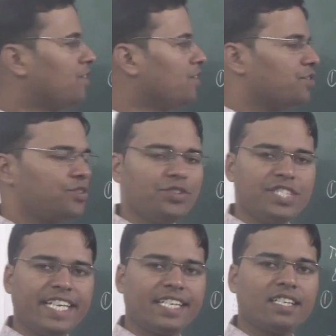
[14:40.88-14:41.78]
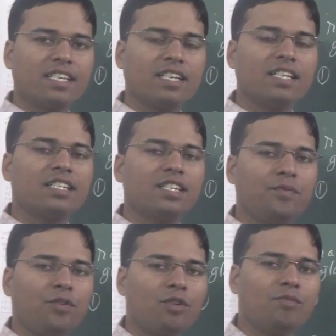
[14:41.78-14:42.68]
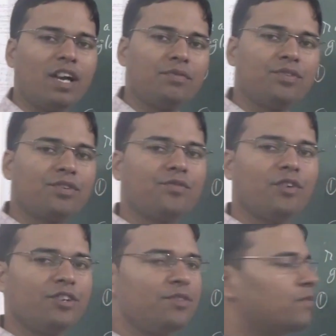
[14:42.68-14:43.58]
using the formula for volume